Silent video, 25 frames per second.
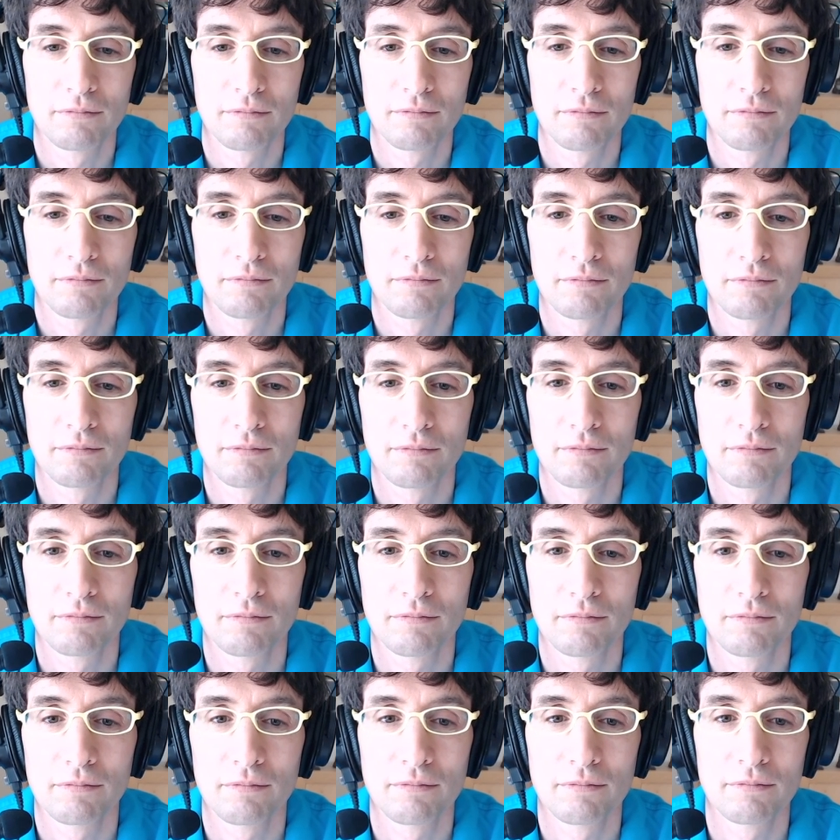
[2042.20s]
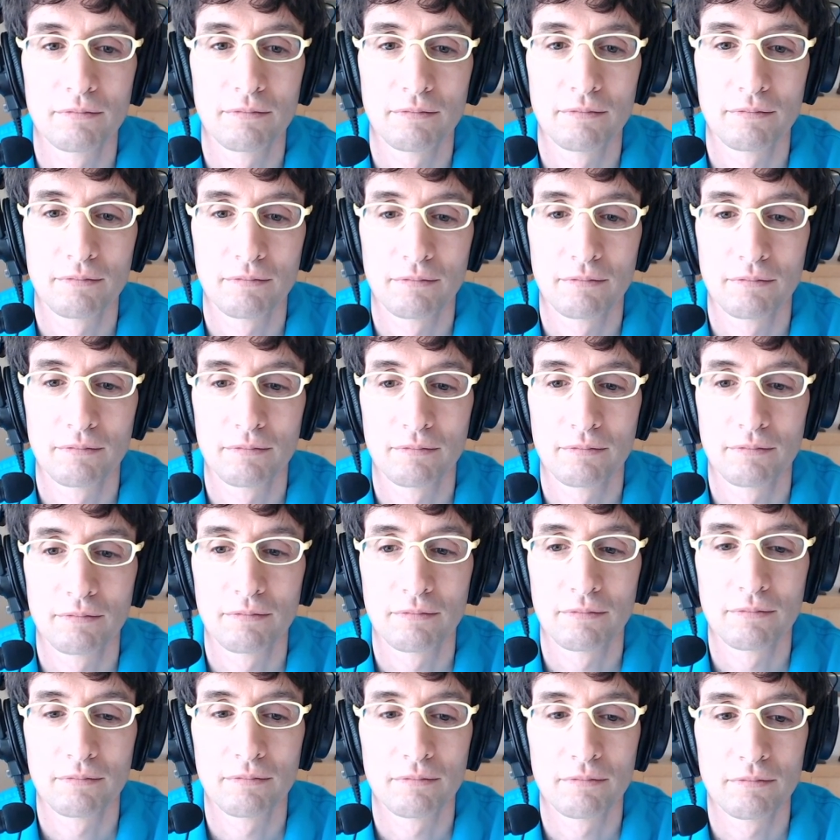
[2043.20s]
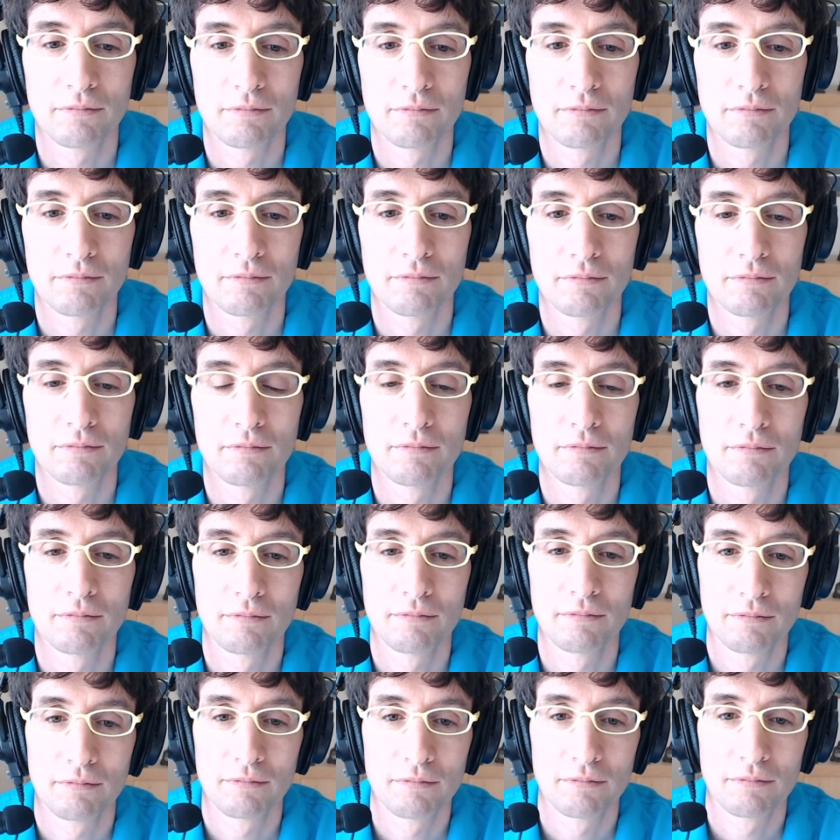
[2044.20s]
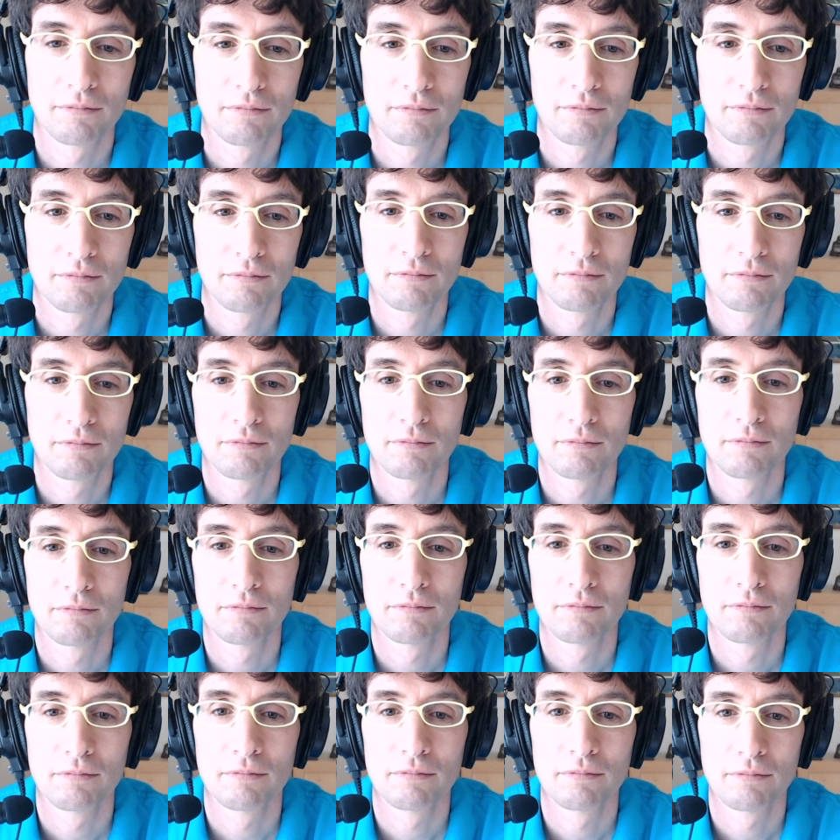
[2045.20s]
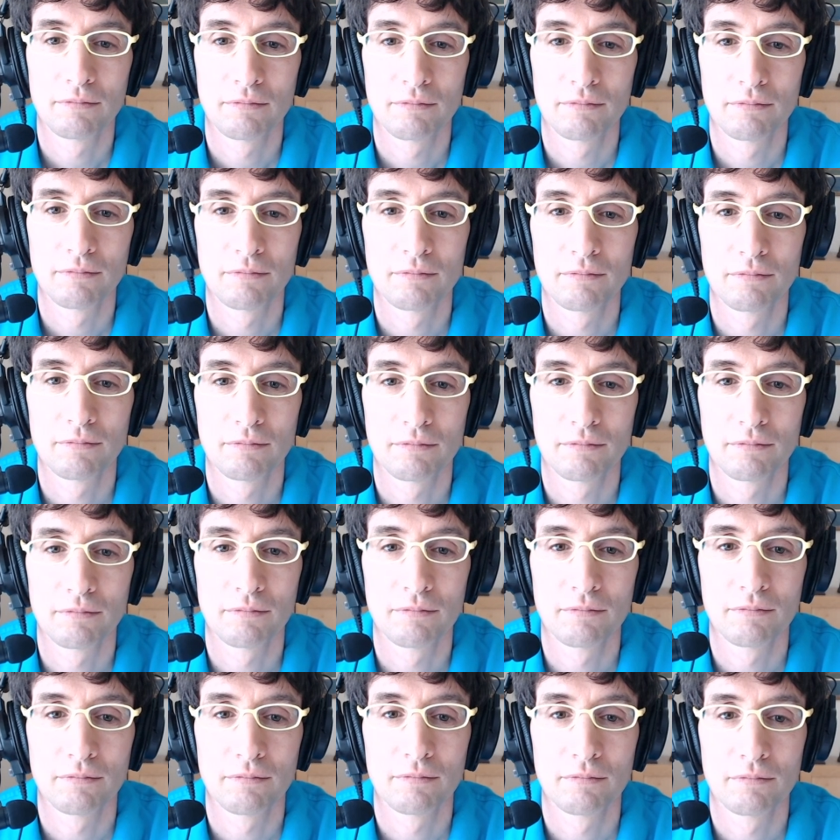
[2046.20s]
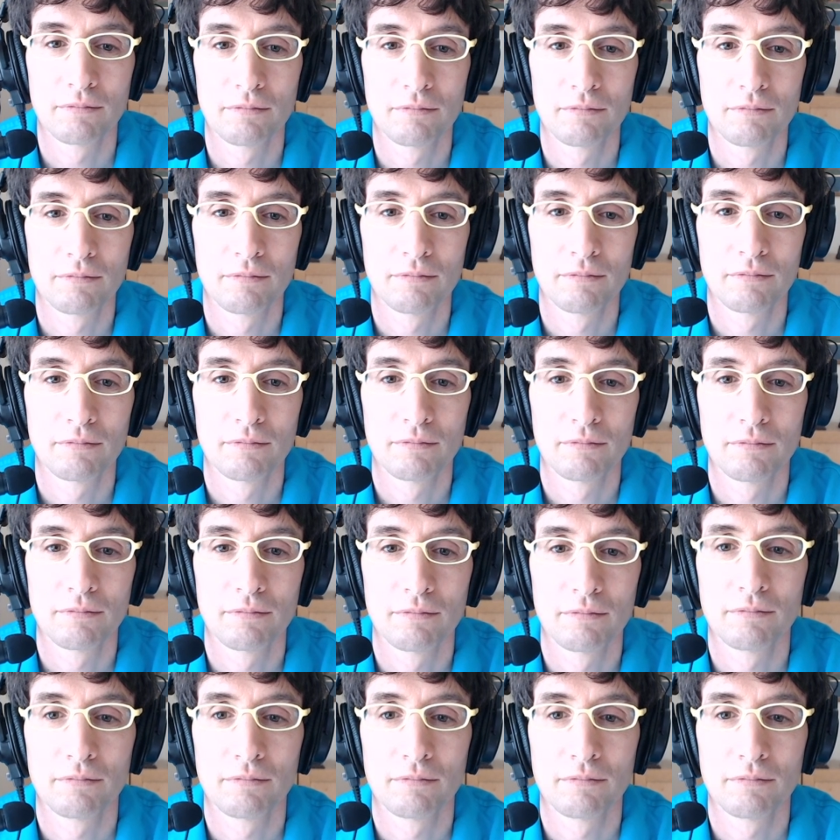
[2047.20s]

This person isn't speaking.